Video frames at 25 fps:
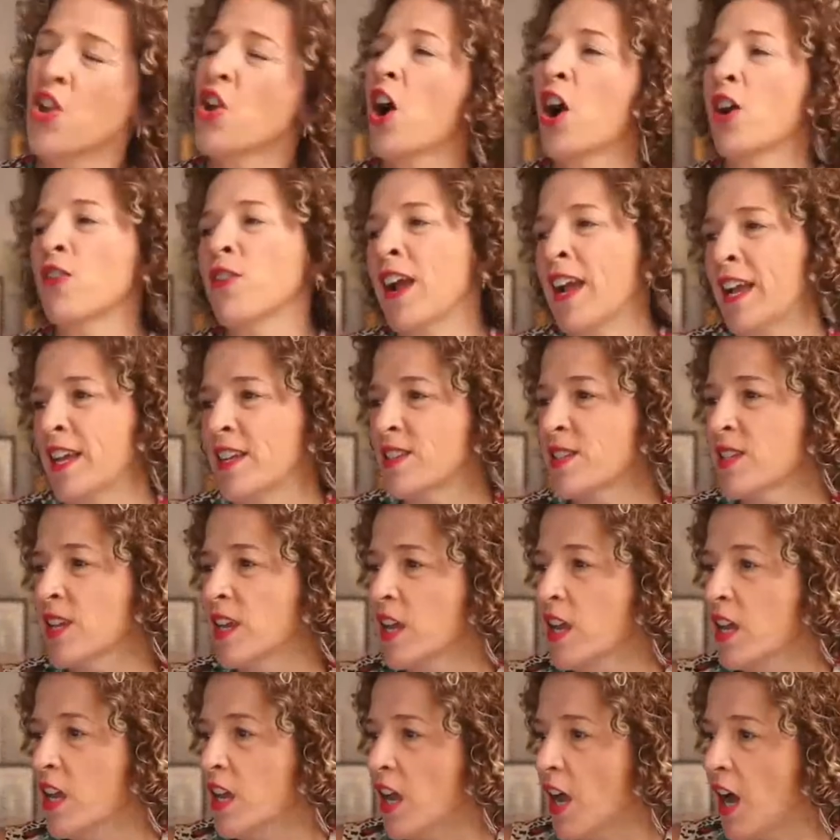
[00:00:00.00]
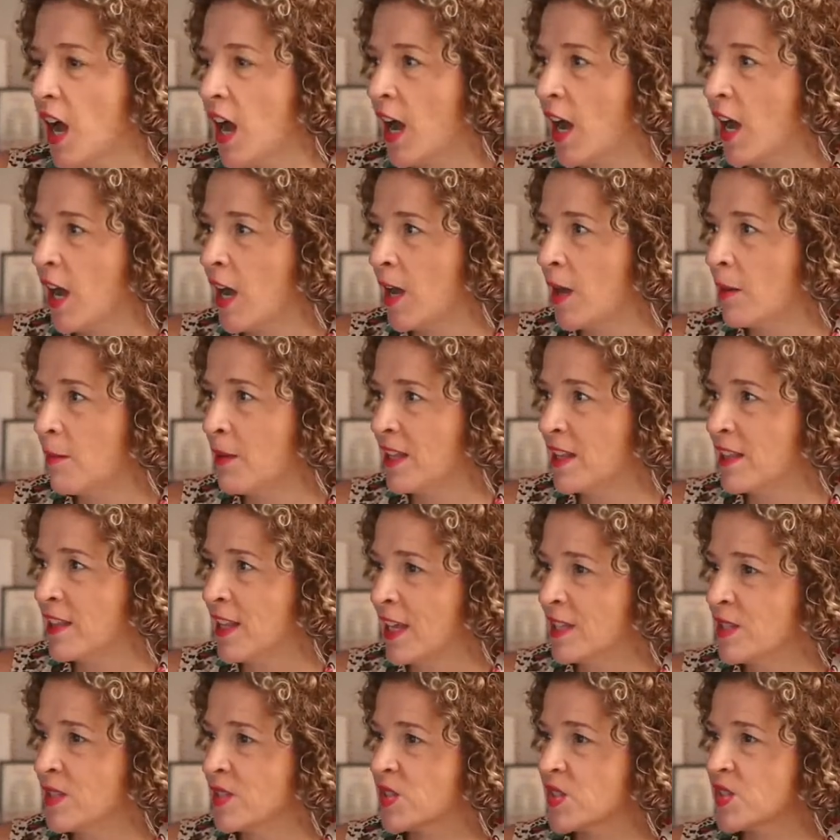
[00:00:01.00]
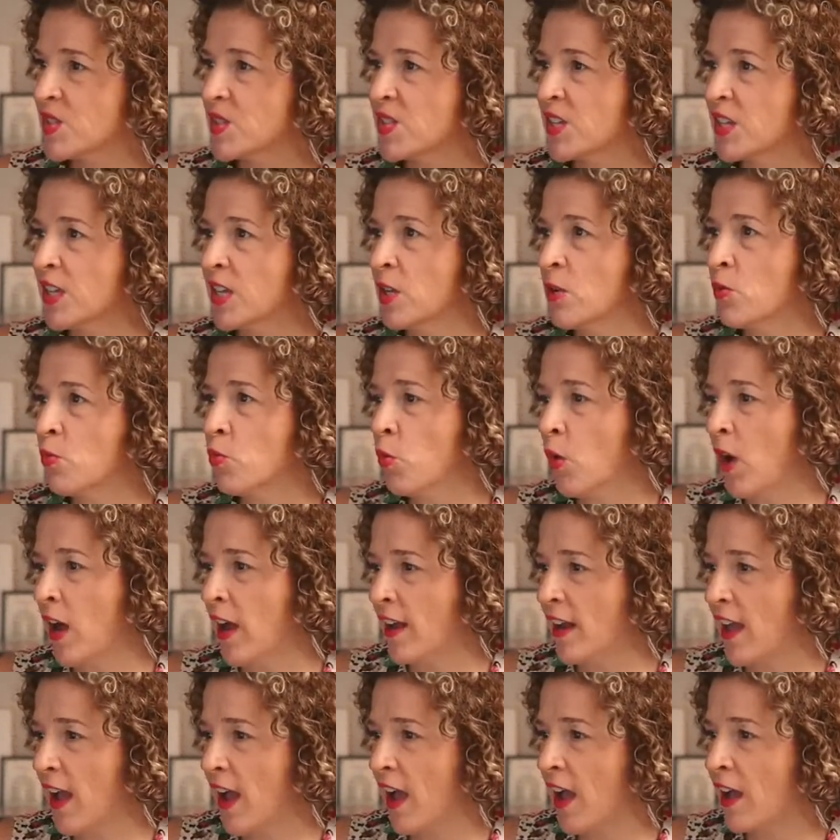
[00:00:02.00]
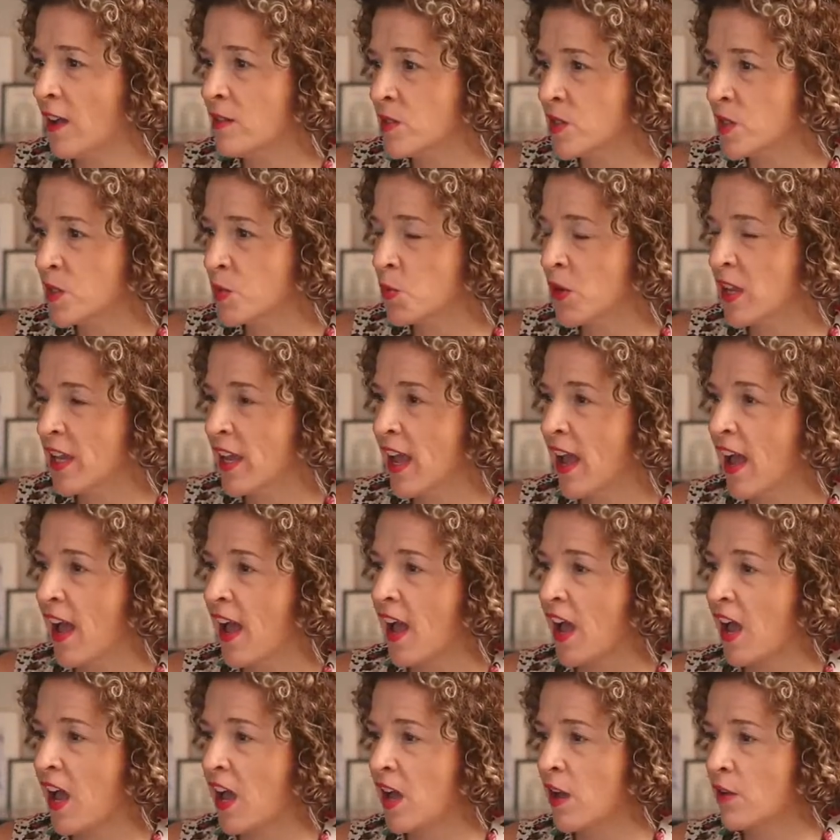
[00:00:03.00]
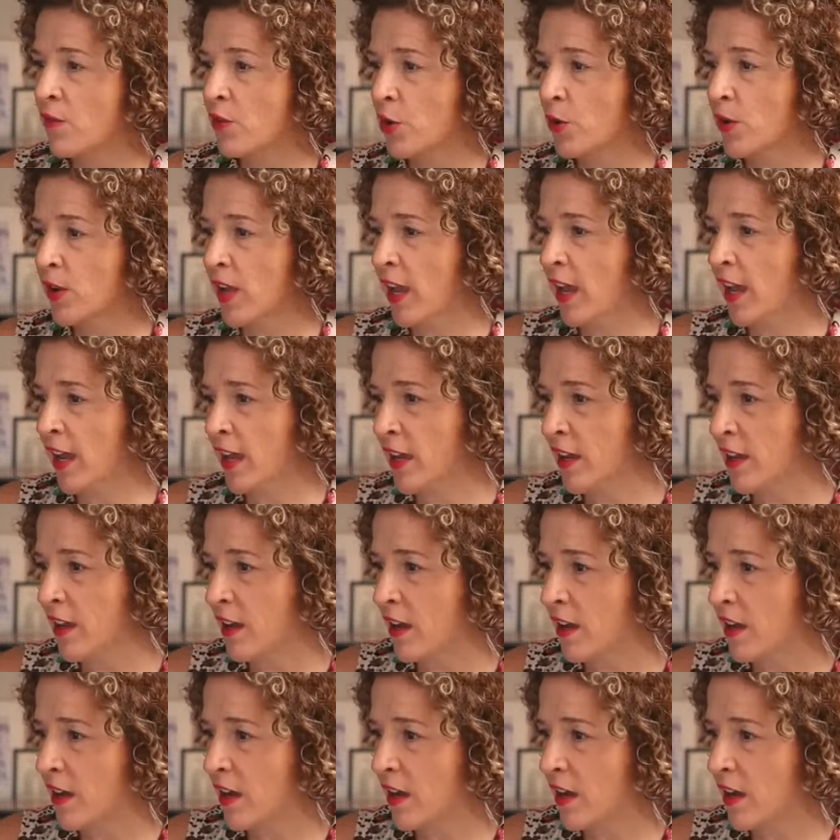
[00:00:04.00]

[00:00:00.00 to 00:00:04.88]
All right. Um, let's see what else we have. Okay.